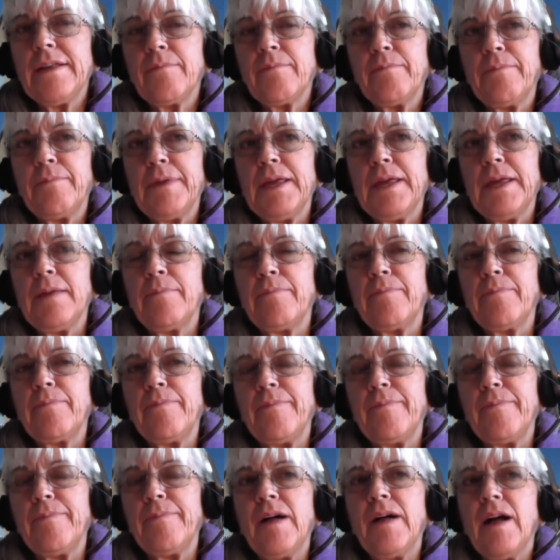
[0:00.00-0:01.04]
be
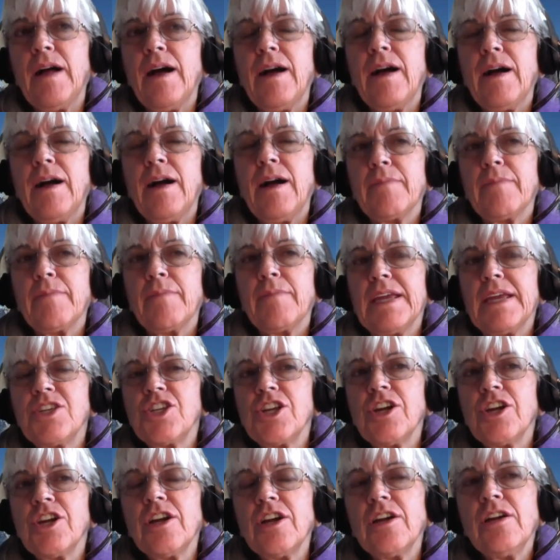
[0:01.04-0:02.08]
um,
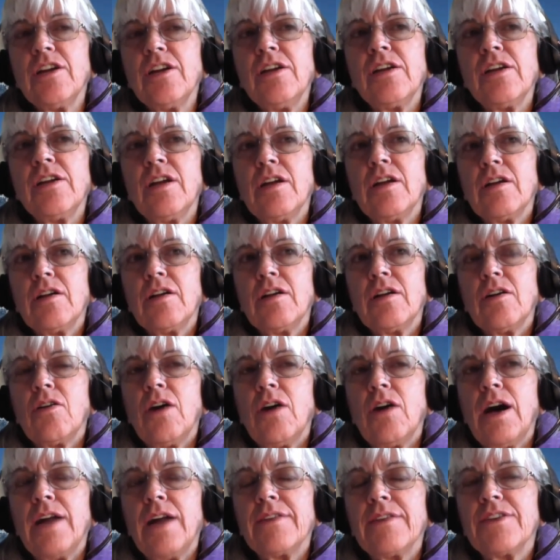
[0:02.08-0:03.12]
easier
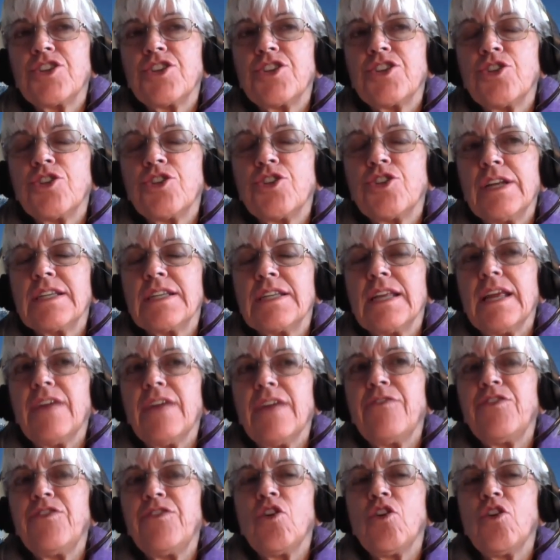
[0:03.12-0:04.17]
on the students
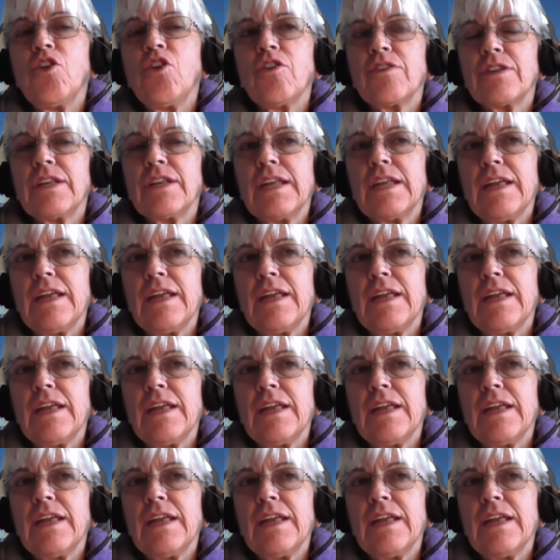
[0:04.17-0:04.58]
if your if